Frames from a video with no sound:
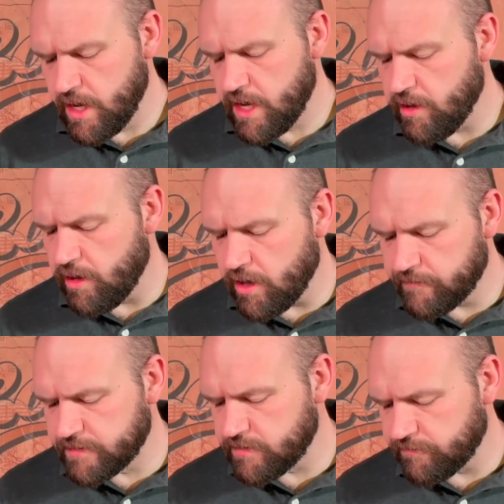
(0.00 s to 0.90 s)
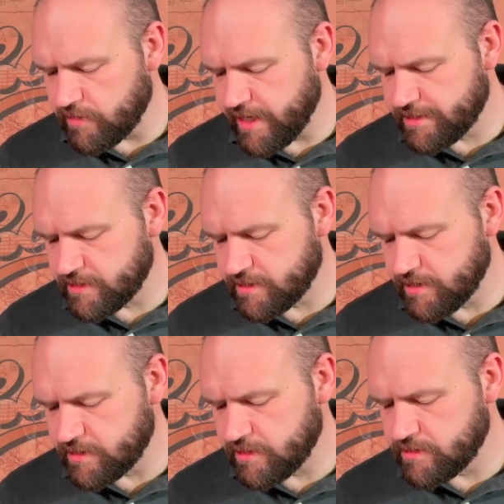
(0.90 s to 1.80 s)
And a harvest of
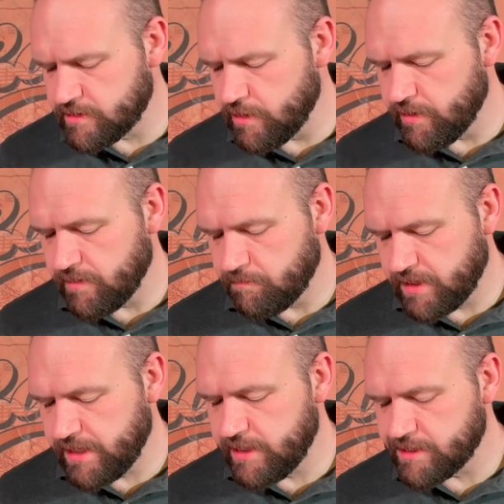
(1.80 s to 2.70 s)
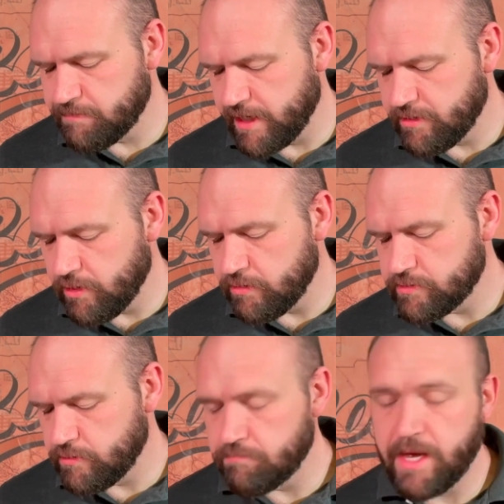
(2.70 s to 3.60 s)
righteousness is sown in peace by those
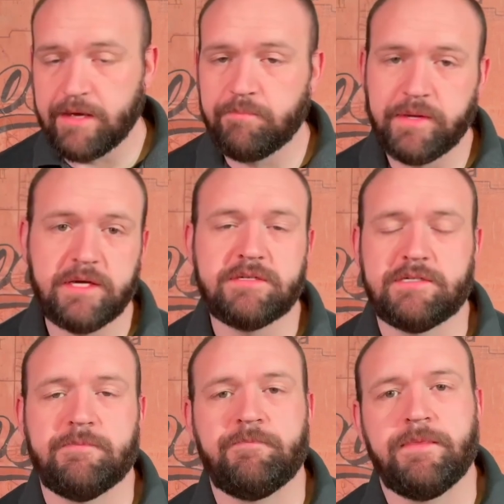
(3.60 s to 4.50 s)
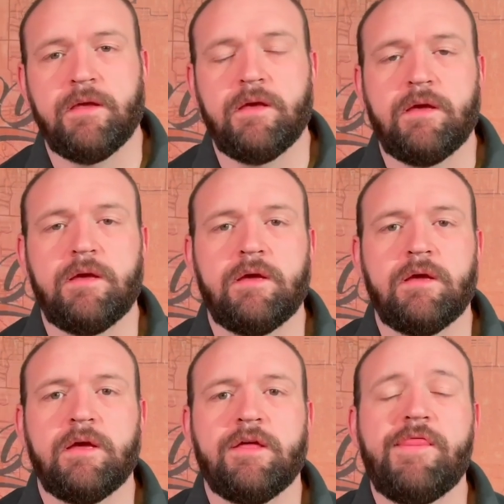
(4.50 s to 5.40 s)
who make peace.
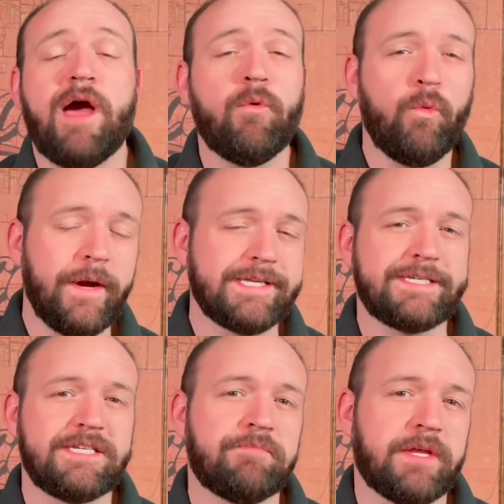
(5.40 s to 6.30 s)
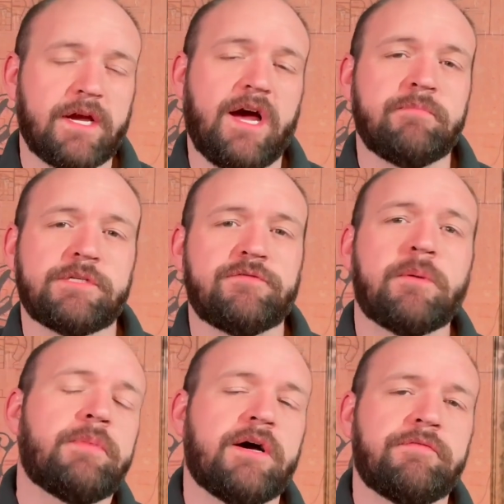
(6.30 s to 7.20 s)
That wisdom that comes from
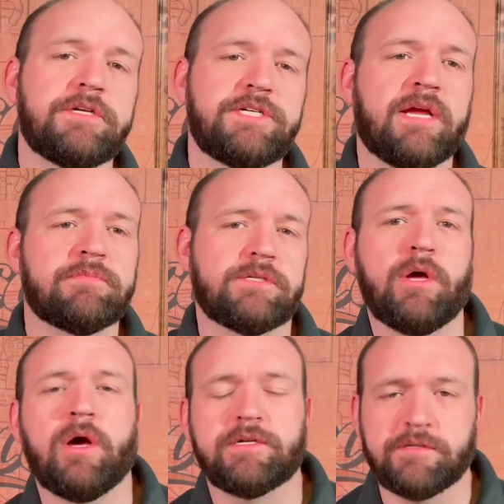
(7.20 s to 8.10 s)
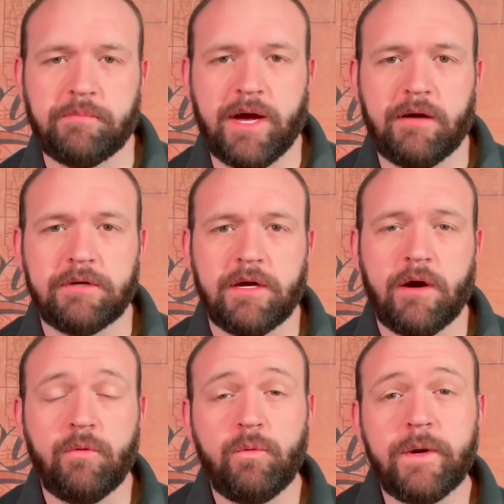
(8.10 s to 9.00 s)
above that James talks about,
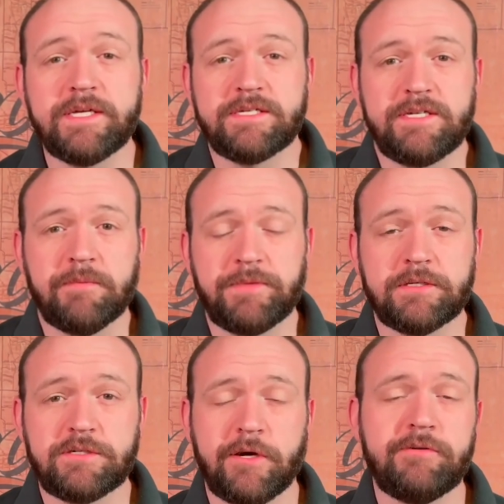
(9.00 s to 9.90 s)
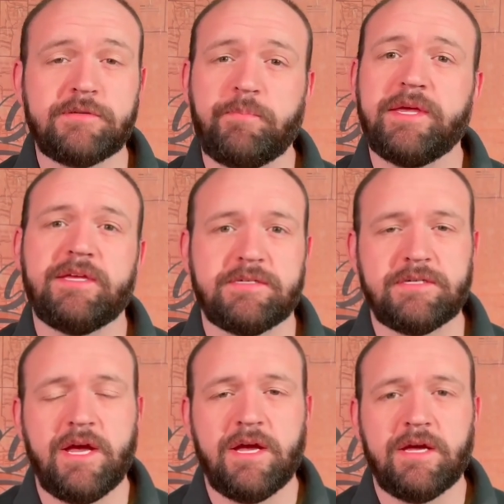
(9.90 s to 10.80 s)
a wisdom that sows peace,
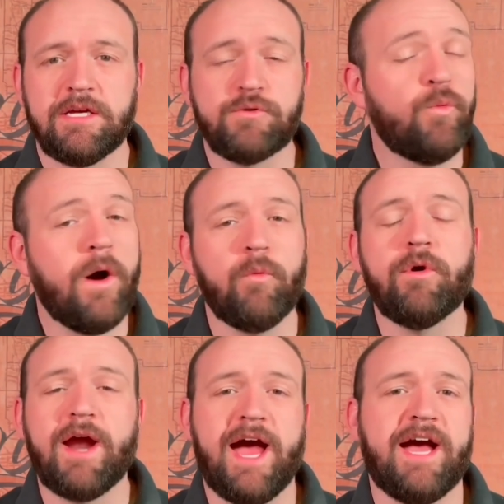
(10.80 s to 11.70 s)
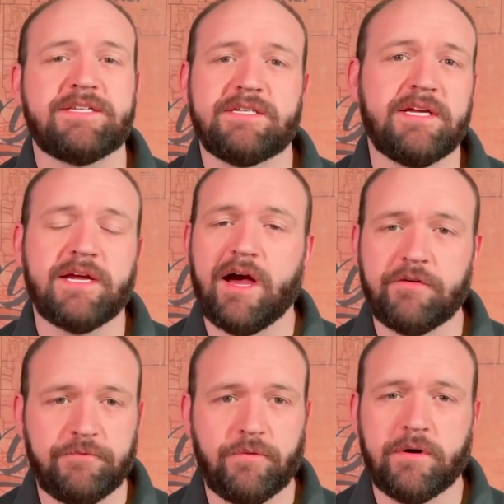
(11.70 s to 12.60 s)
is what we're asking God
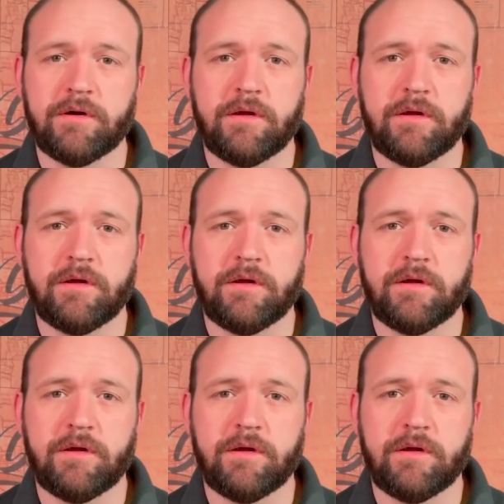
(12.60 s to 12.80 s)
for.